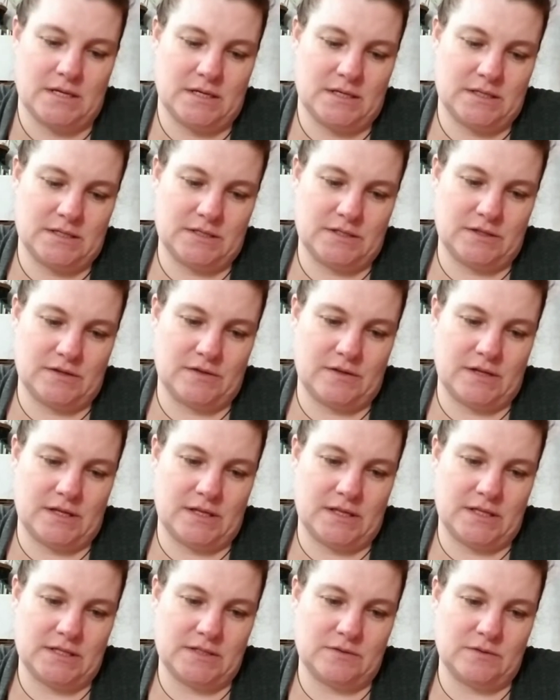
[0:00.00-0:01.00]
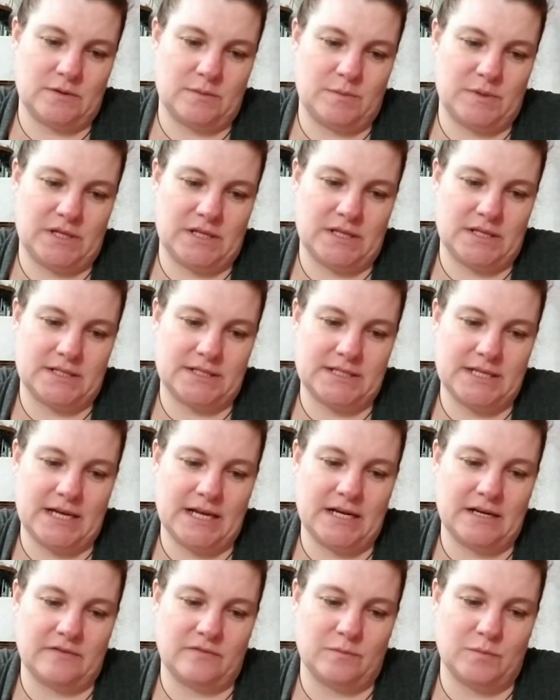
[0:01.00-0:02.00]
So then this would be the
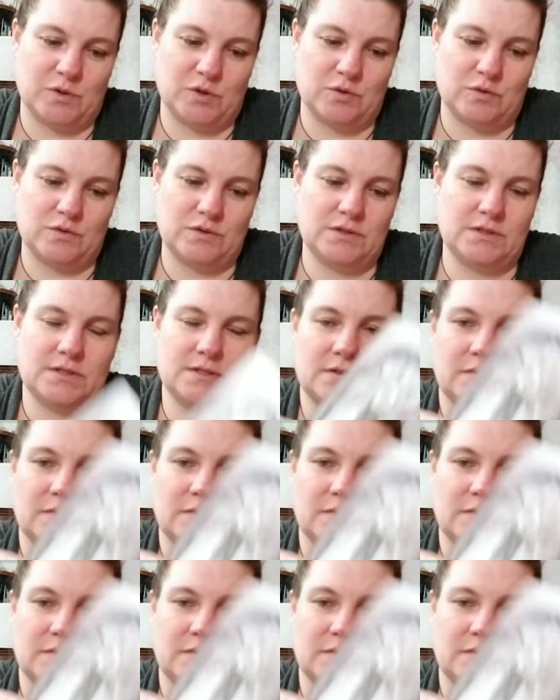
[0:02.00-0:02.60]
10 of moons,